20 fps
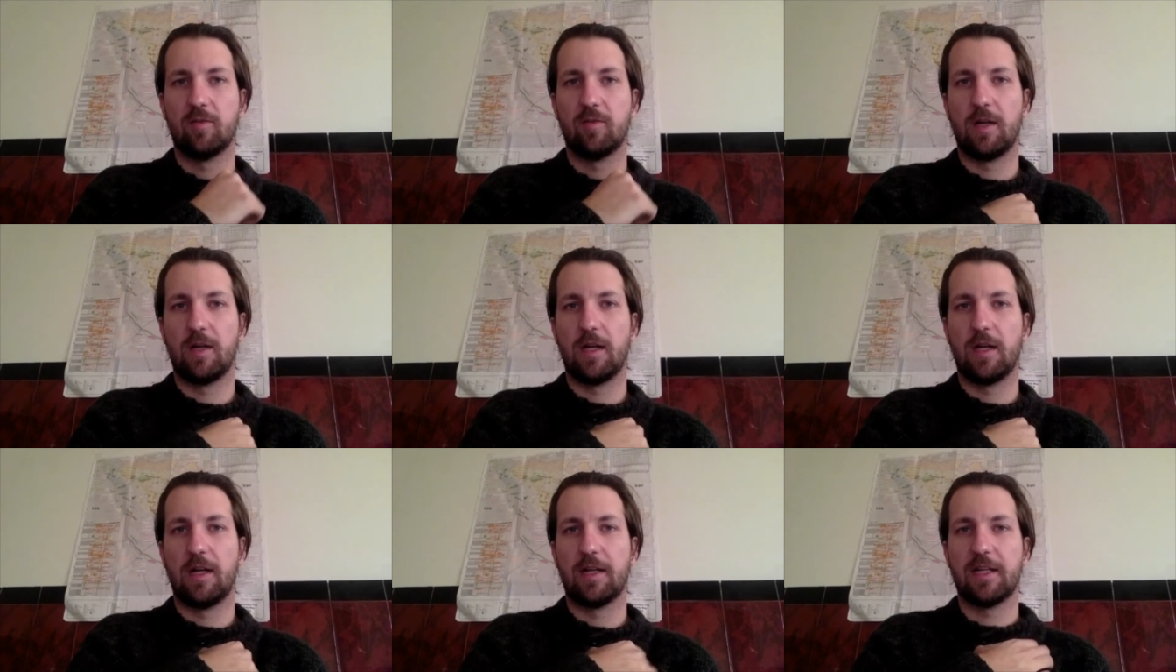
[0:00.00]
in,
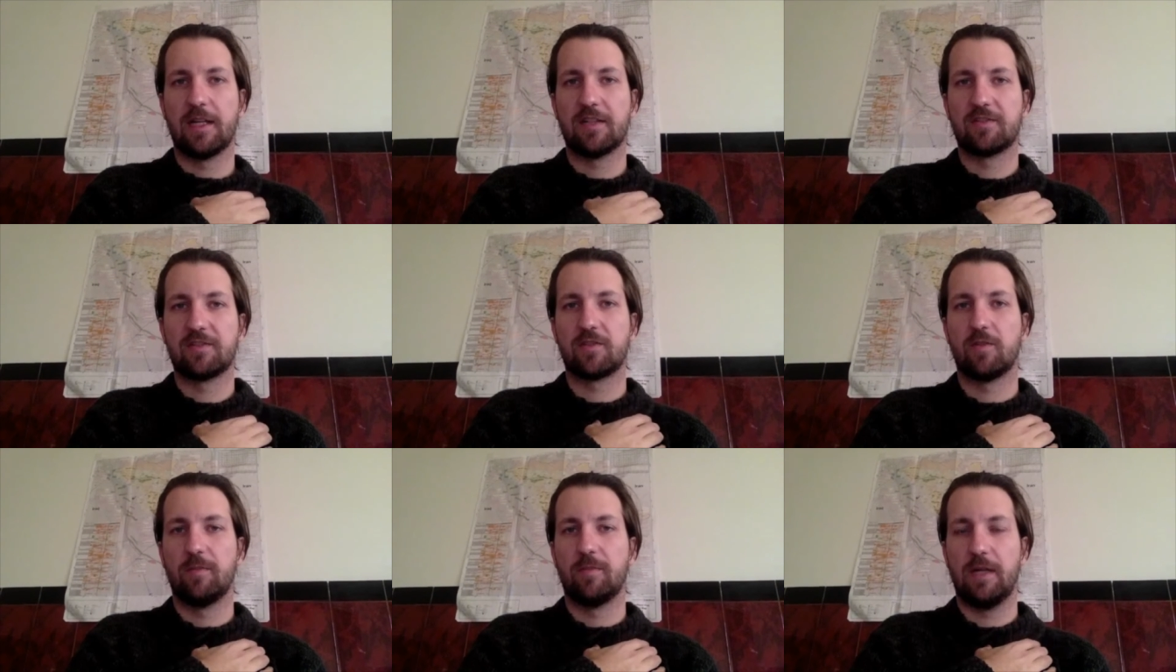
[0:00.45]
uh,
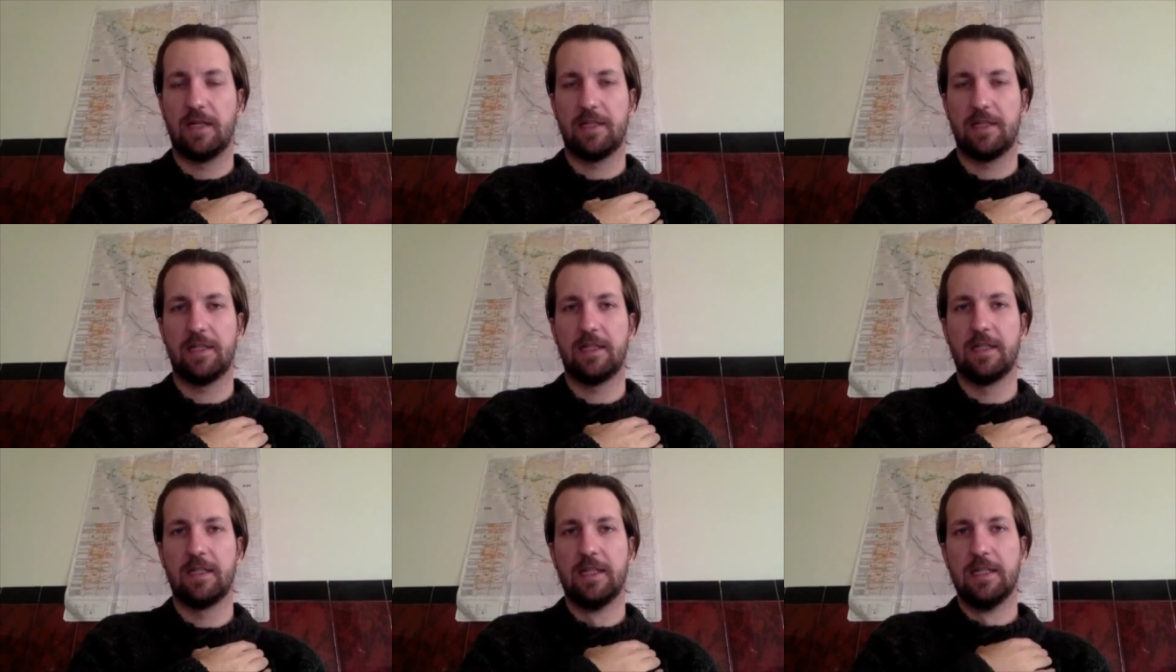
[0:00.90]
against
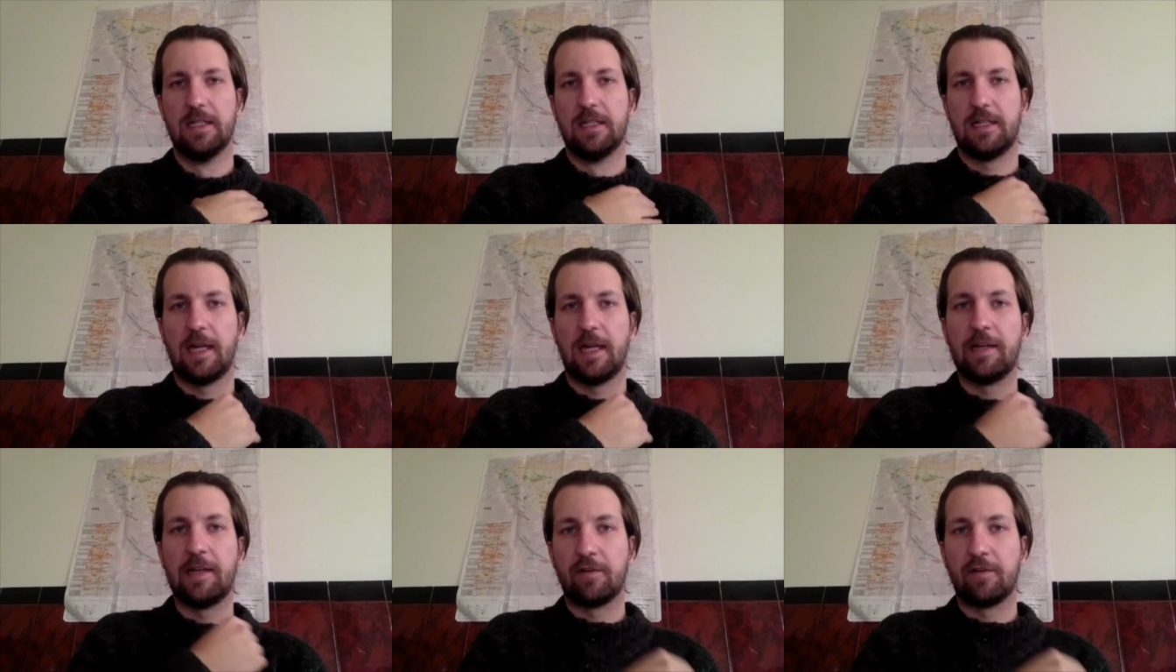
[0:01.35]
Kobani
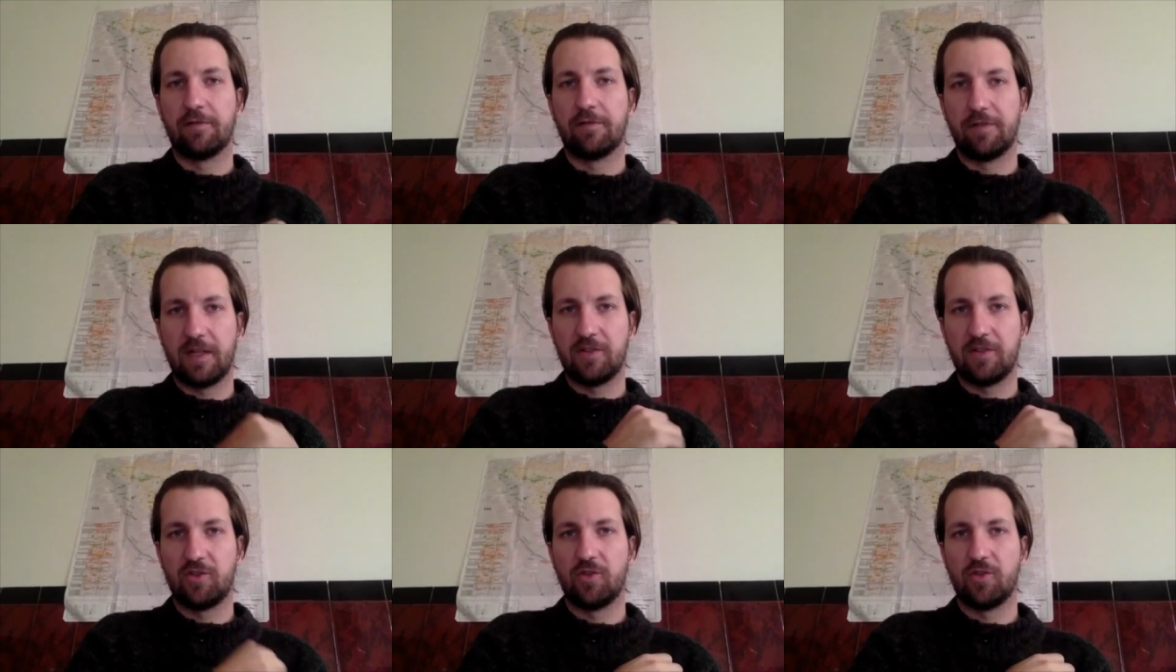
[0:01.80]
in a
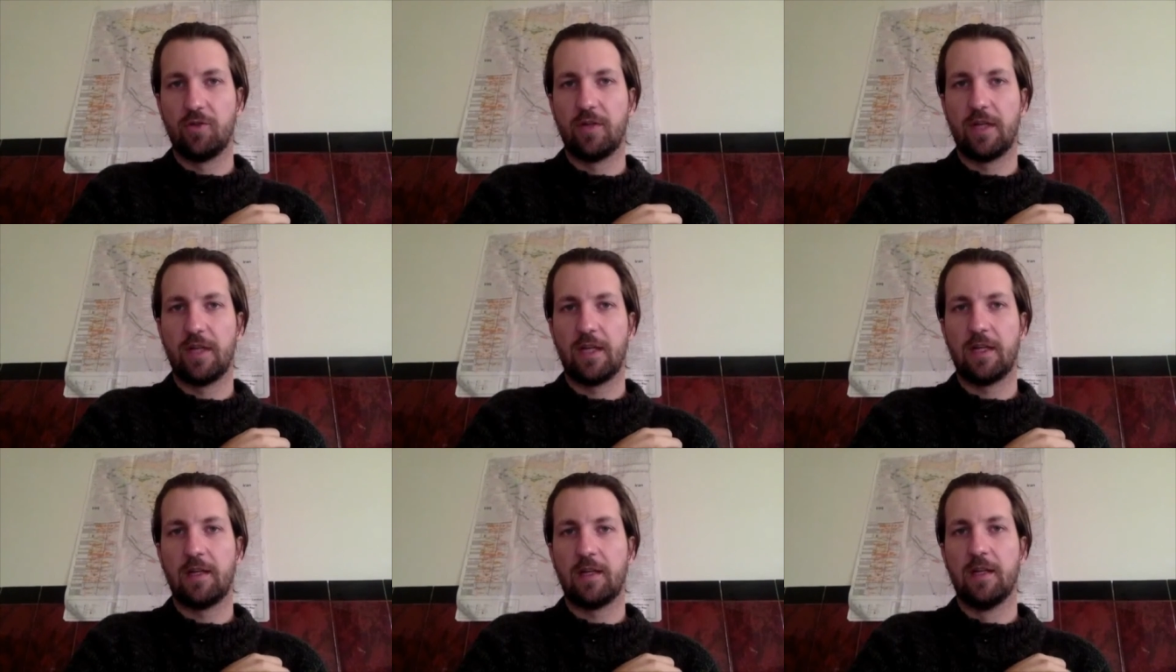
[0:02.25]
revenge,
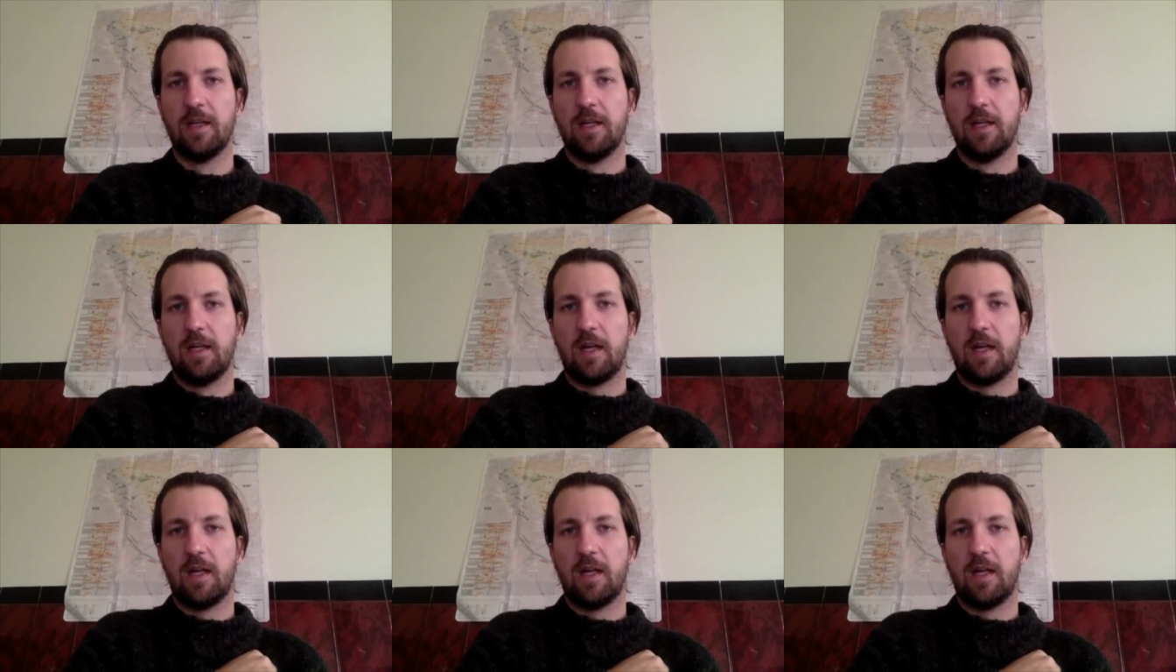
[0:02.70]
shooting